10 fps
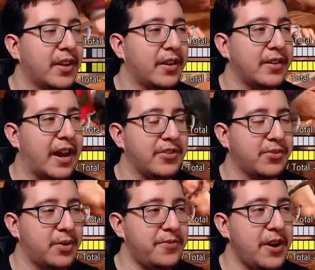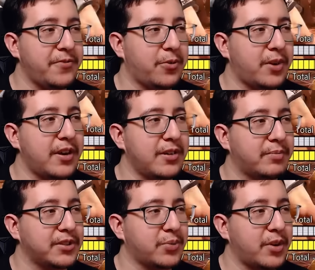Yeah, 2540
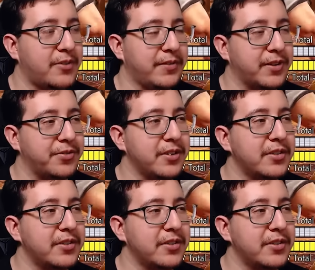plus 2500.